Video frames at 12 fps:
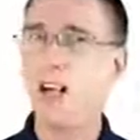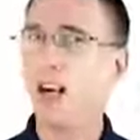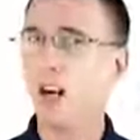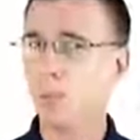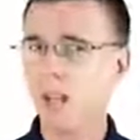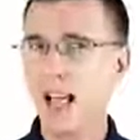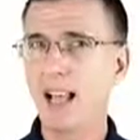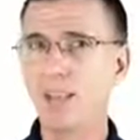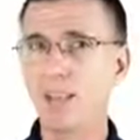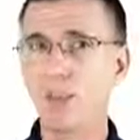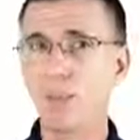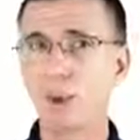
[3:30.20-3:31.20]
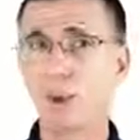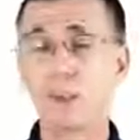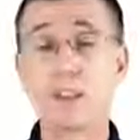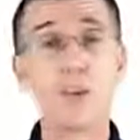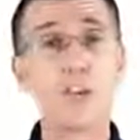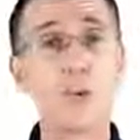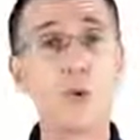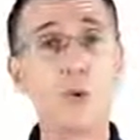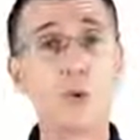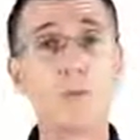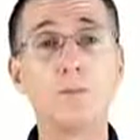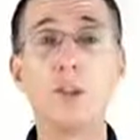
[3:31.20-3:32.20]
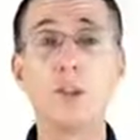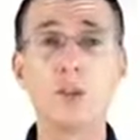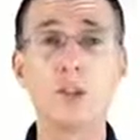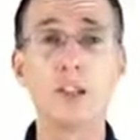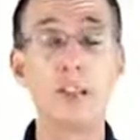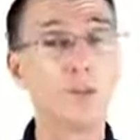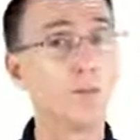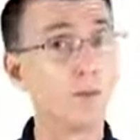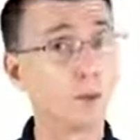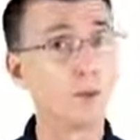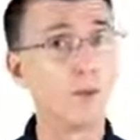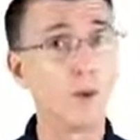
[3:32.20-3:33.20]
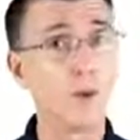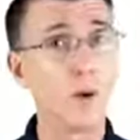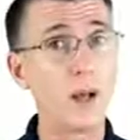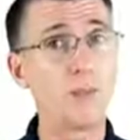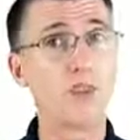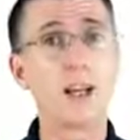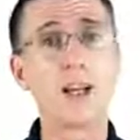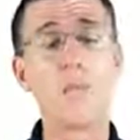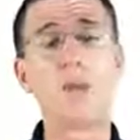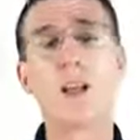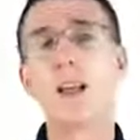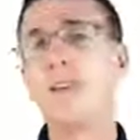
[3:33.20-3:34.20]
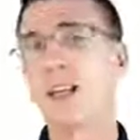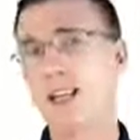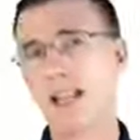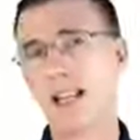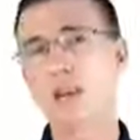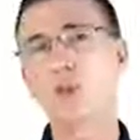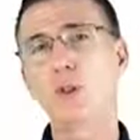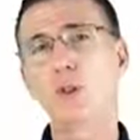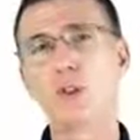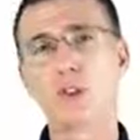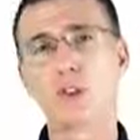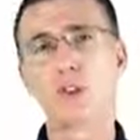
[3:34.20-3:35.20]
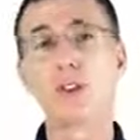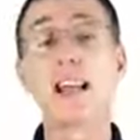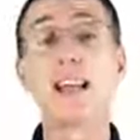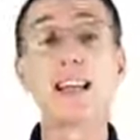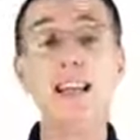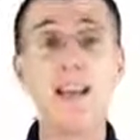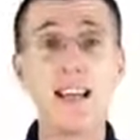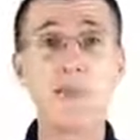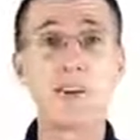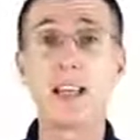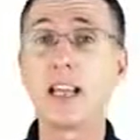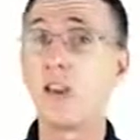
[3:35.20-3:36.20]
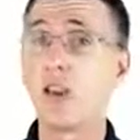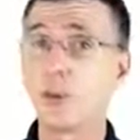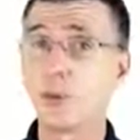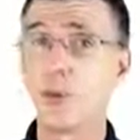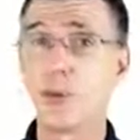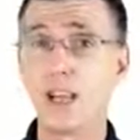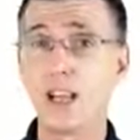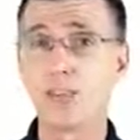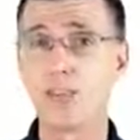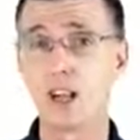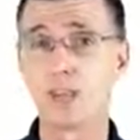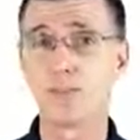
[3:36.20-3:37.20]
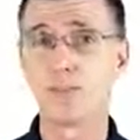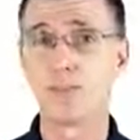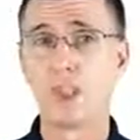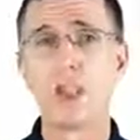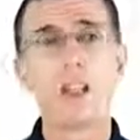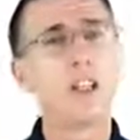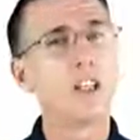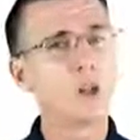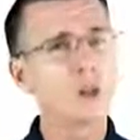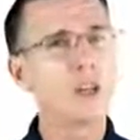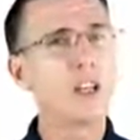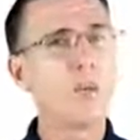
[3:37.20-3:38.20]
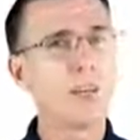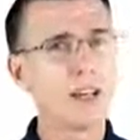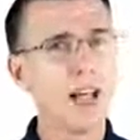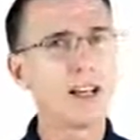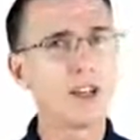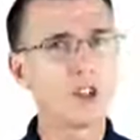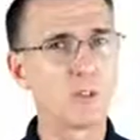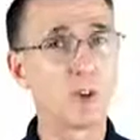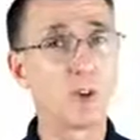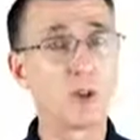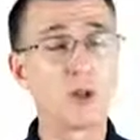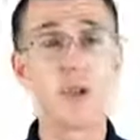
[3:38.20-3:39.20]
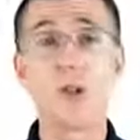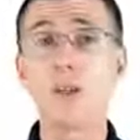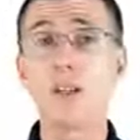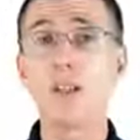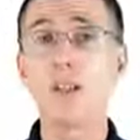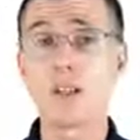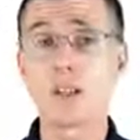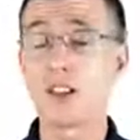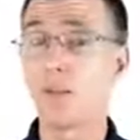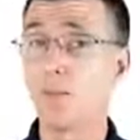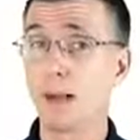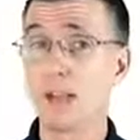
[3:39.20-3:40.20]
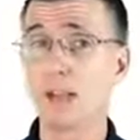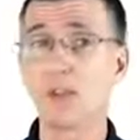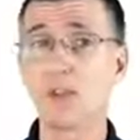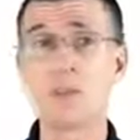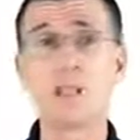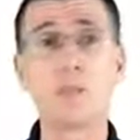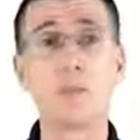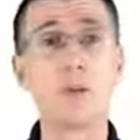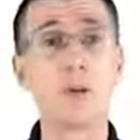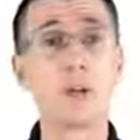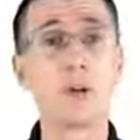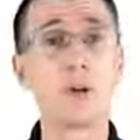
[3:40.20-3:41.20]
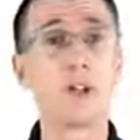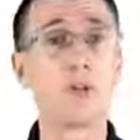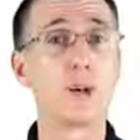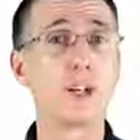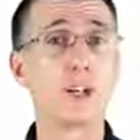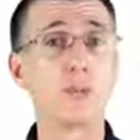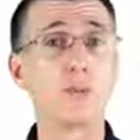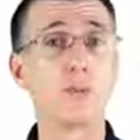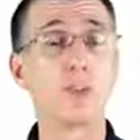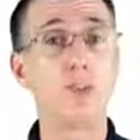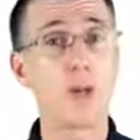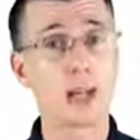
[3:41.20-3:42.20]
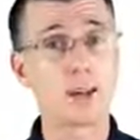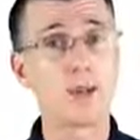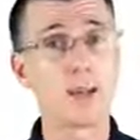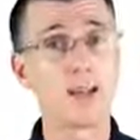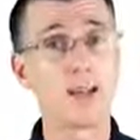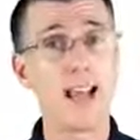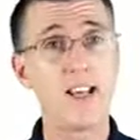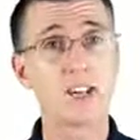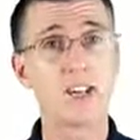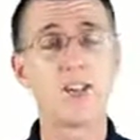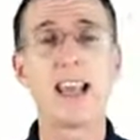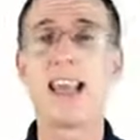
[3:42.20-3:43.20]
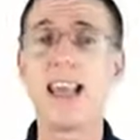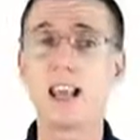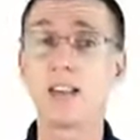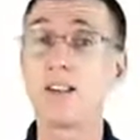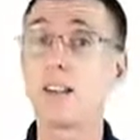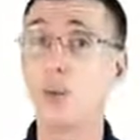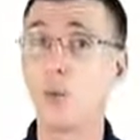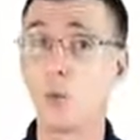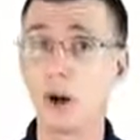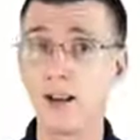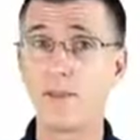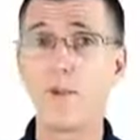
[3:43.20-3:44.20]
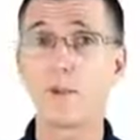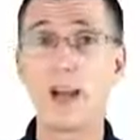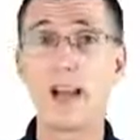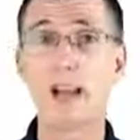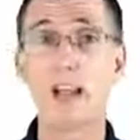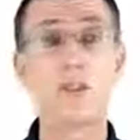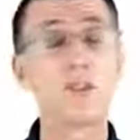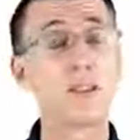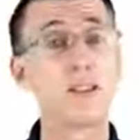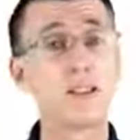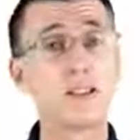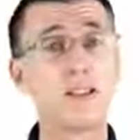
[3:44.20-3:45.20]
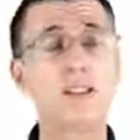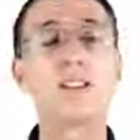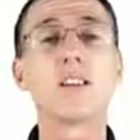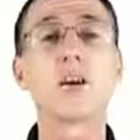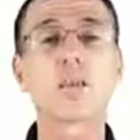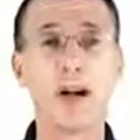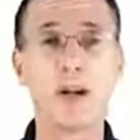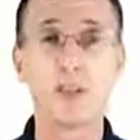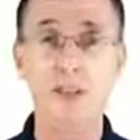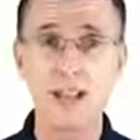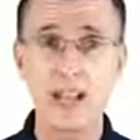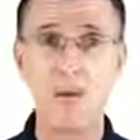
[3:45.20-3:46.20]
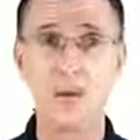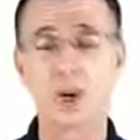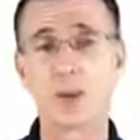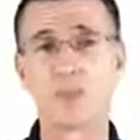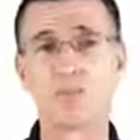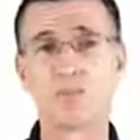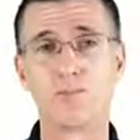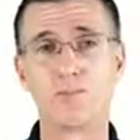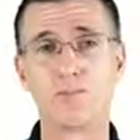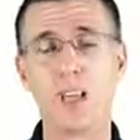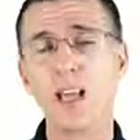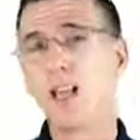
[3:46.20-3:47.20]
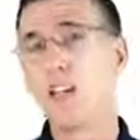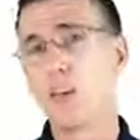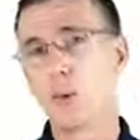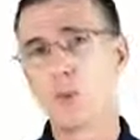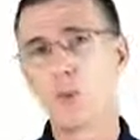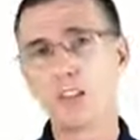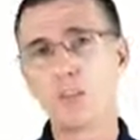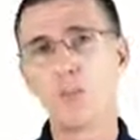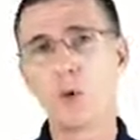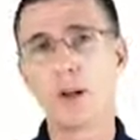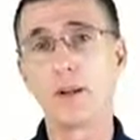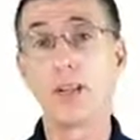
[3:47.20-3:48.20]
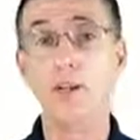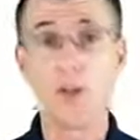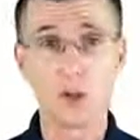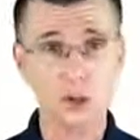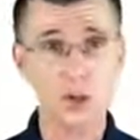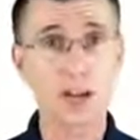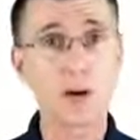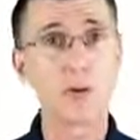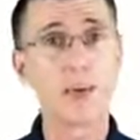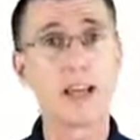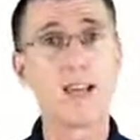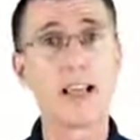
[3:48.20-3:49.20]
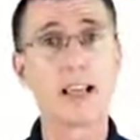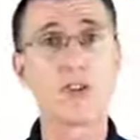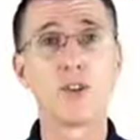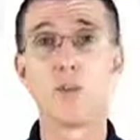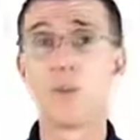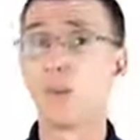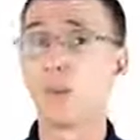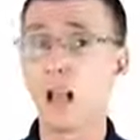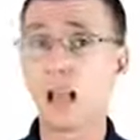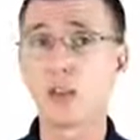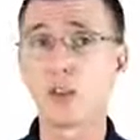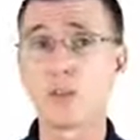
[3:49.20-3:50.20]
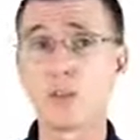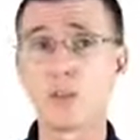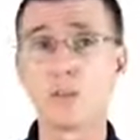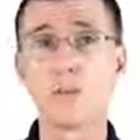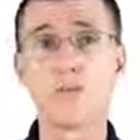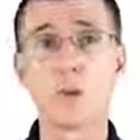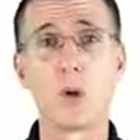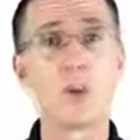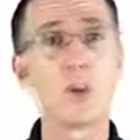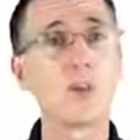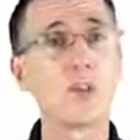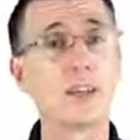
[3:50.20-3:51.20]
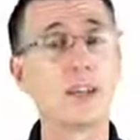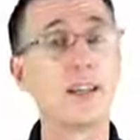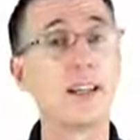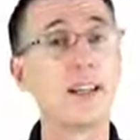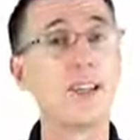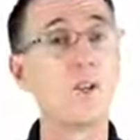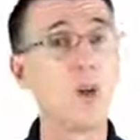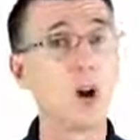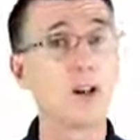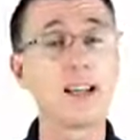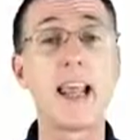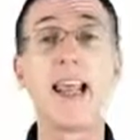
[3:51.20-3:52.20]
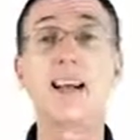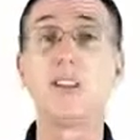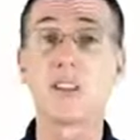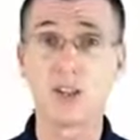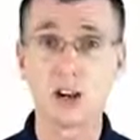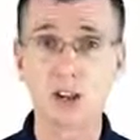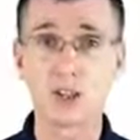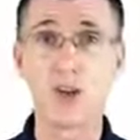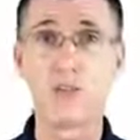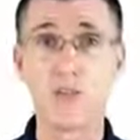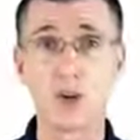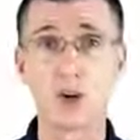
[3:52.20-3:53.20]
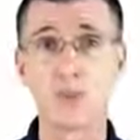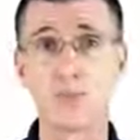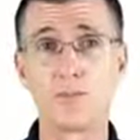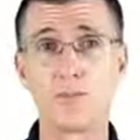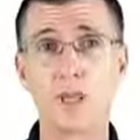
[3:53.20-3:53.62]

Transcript: A block explorer is a tool, usually in the form of a website, that allows you to search and navigate through the blockchain. Using a block explorer, you can check the balance of different Bitcoin addresses, track transactions, and get a wide variety of statistics about the network. So at this point, if we look at our transaction through the block explorer, we will see that it is marked as unconfirmed,